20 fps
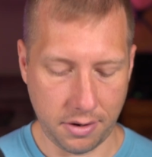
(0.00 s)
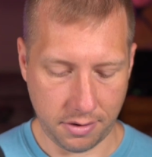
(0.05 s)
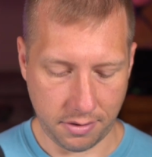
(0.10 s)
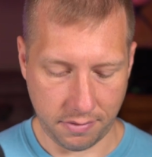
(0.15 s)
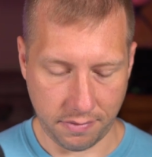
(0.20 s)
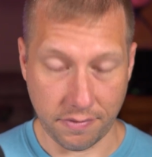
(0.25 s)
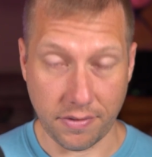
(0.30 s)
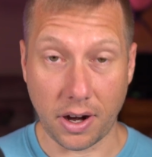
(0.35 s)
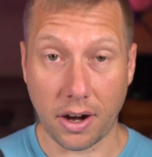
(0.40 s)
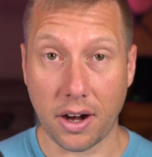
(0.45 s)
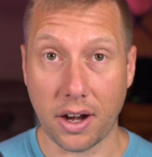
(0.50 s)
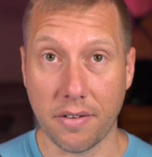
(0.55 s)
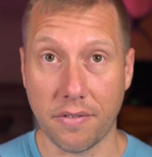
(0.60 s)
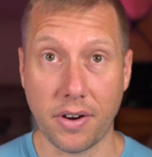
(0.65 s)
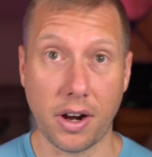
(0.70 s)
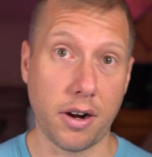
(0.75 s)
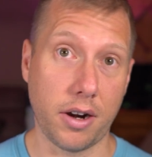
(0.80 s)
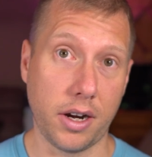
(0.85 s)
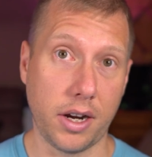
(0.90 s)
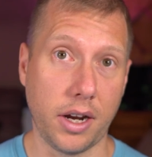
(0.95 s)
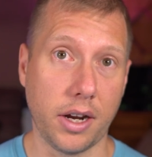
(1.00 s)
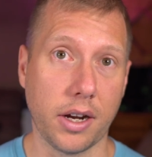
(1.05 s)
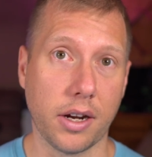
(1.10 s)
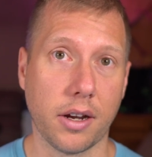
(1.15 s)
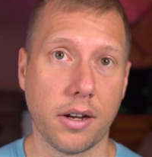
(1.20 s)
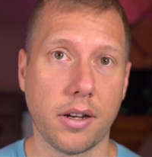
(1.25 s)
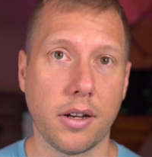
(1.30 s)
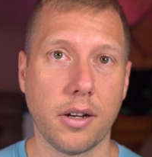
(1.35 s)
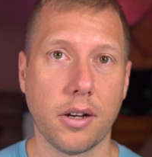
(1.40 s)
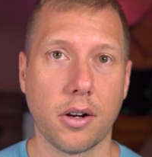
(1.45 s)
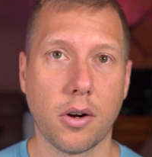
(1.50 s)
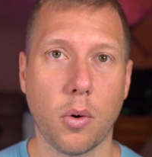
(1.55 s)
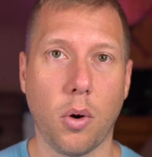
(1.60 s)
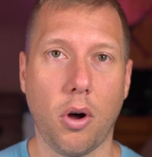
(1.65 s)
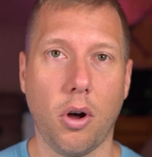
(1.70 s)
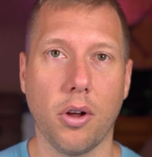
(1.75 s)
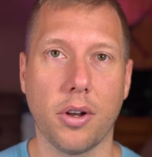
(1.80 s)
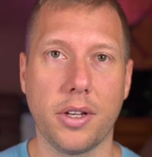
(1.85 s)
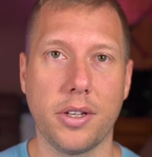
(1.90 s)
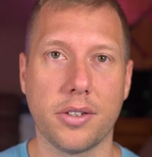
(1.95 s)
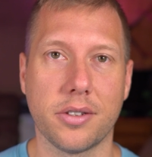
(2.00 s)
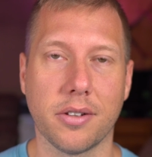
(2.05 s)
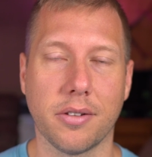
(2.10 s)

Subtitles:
varying qualities